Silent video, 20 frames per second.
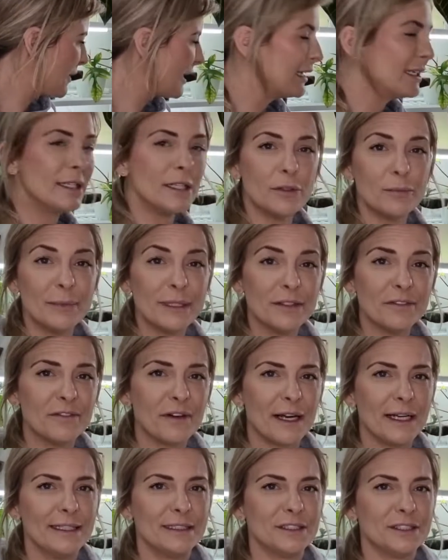The
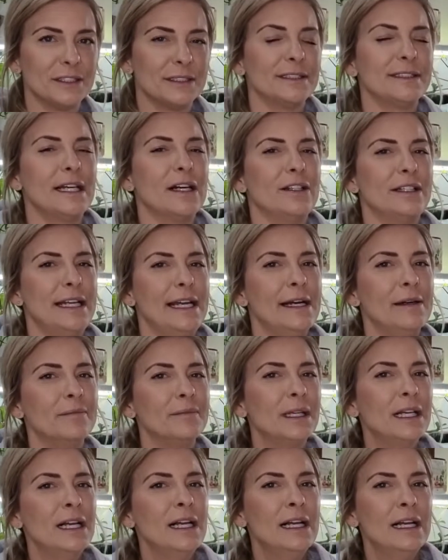humidifier is just down there.
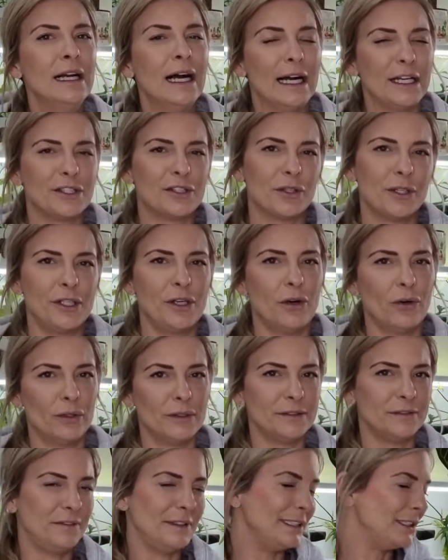I'll show you all
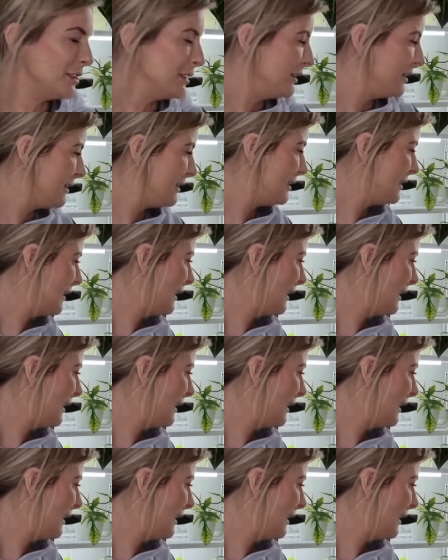the features